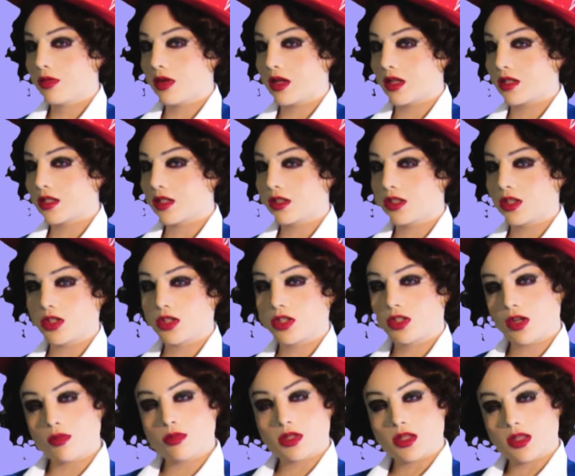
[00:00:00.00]
But to
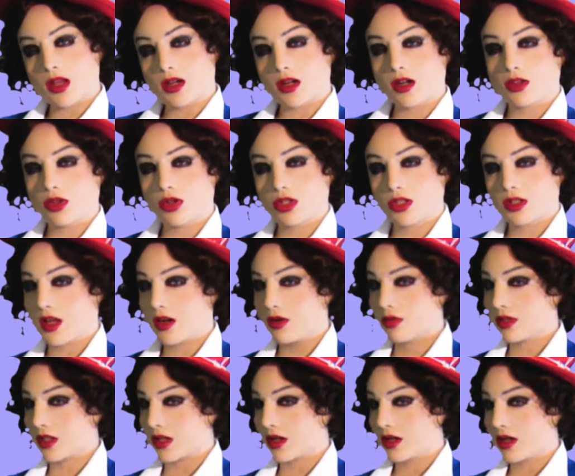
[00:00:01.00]
just jump to that conclusion that
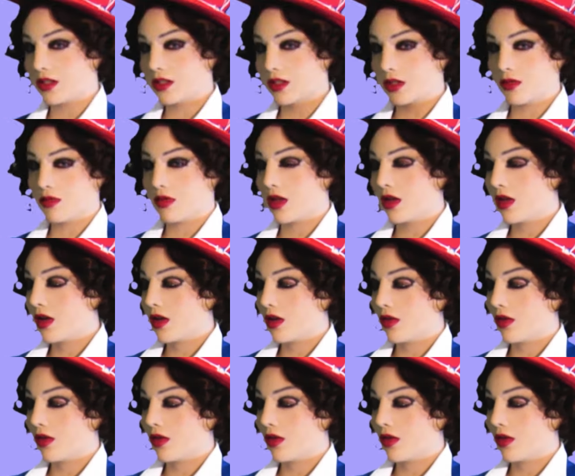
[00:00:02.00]
it was a custom